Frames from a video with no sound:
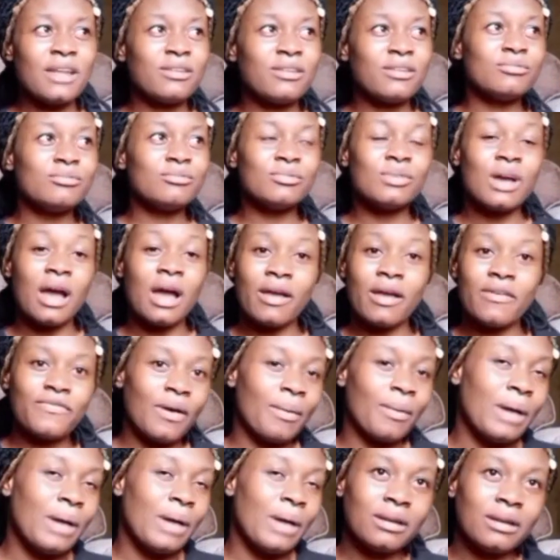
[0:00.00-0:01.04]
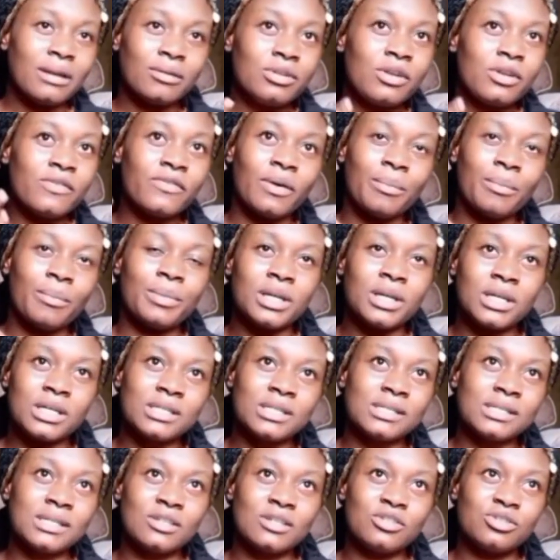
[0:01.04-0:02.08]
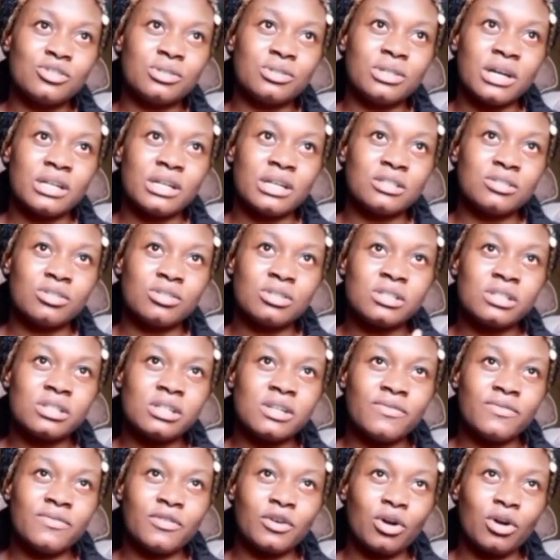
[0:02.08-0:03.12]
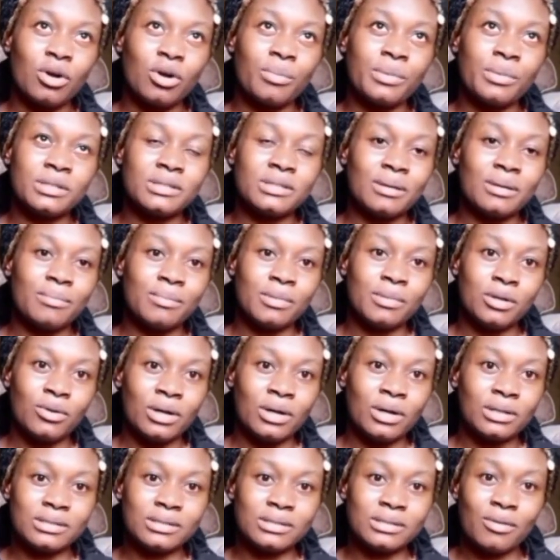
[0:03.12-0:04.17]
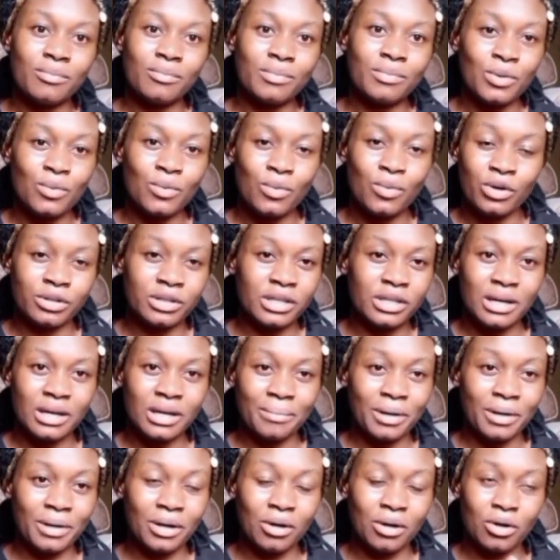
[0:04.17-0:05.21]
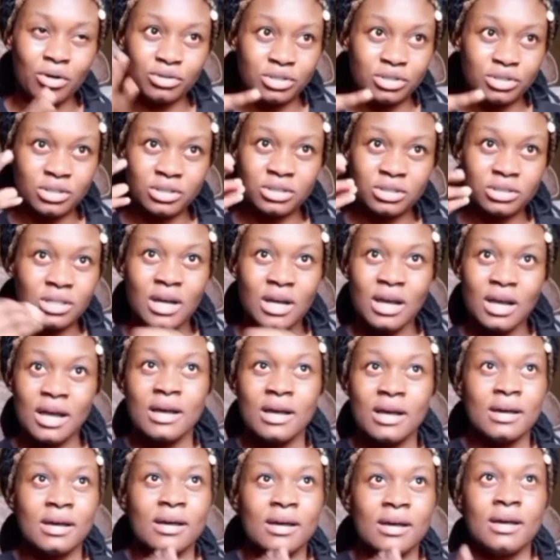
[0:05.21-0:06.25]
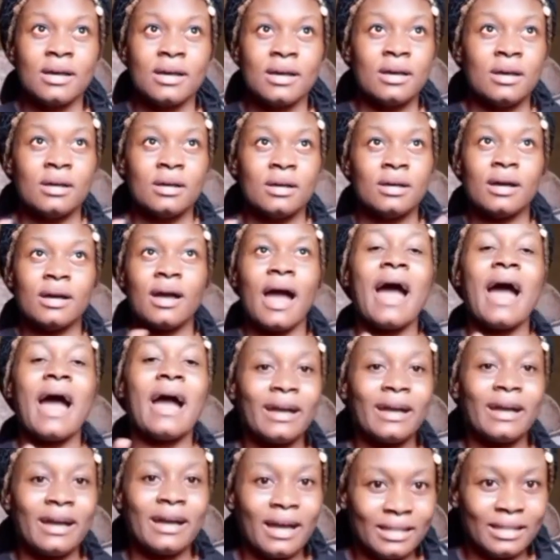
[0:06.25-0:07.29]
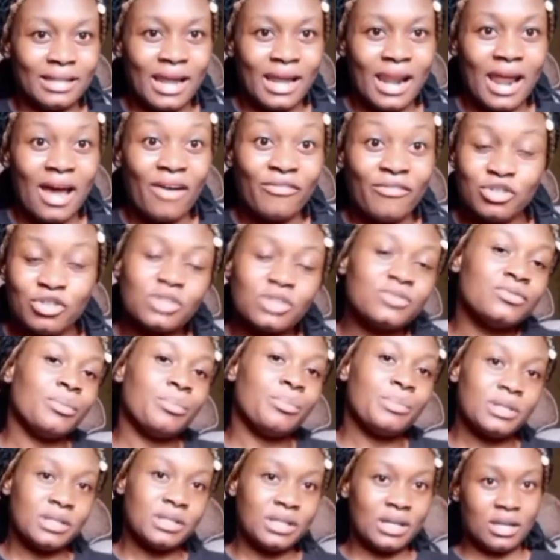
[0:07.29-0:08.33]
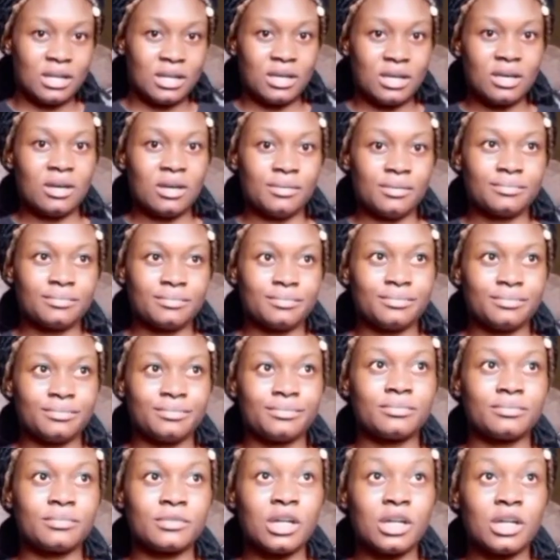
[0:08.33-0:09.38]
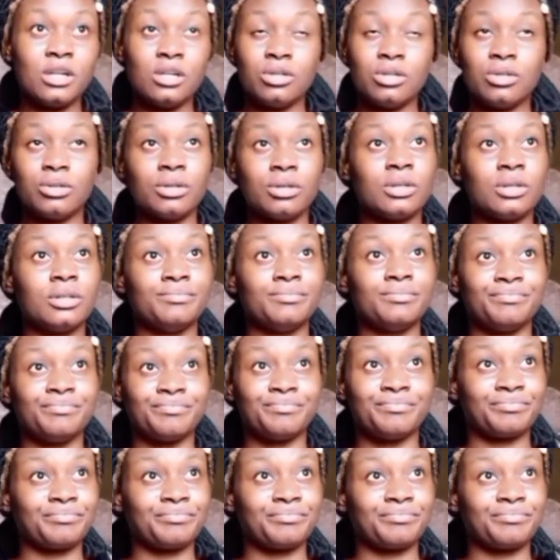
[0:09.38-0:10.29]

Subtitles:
I don't know if I'm making sense, you guys. Just leave a comment down below and tell me what you think about all this anger that I've just vomited here. Look,